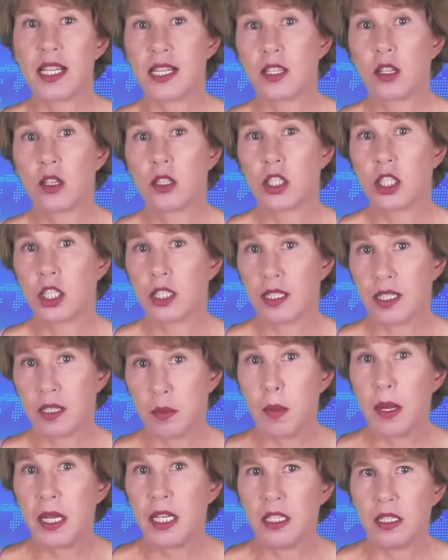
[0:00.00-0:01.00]
It's not just
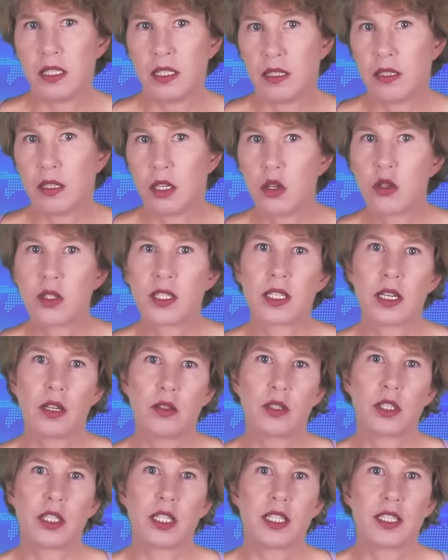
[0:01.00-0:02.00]
me who's
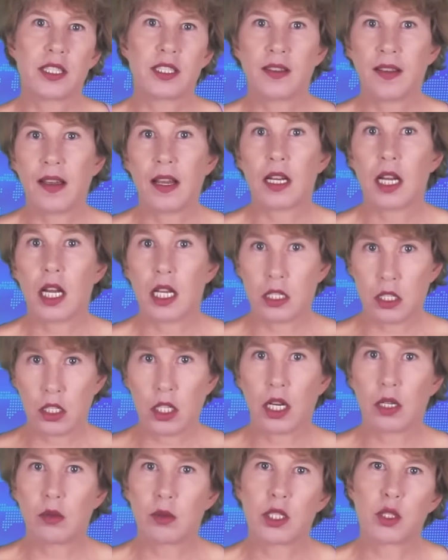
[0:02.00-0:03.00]
noticed that large
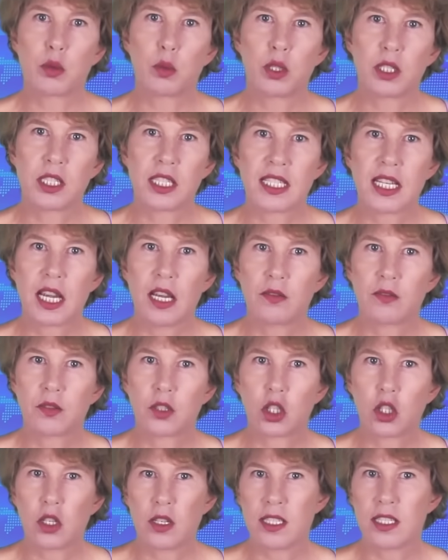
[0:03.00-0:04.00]
language models have
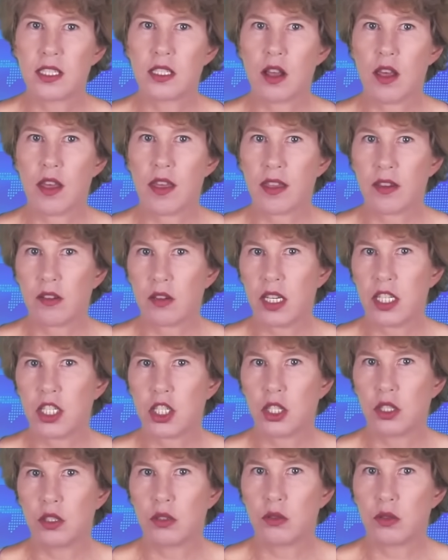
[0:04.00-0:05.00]
crossed a
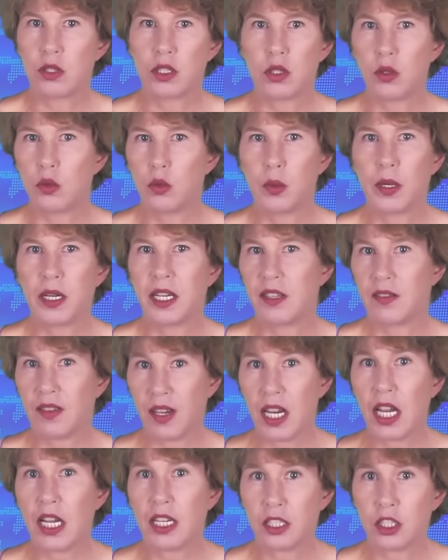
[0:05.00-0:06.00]
threshold to where
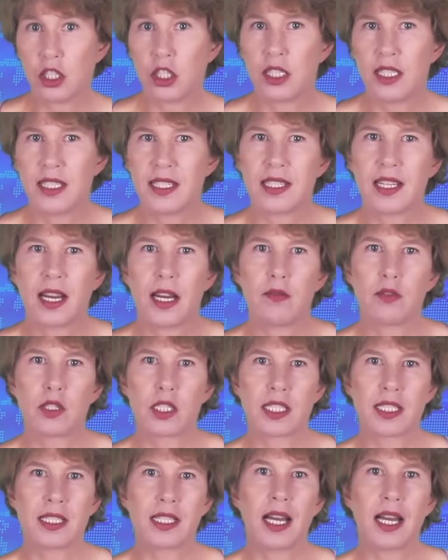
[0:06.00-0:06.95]
they actually save us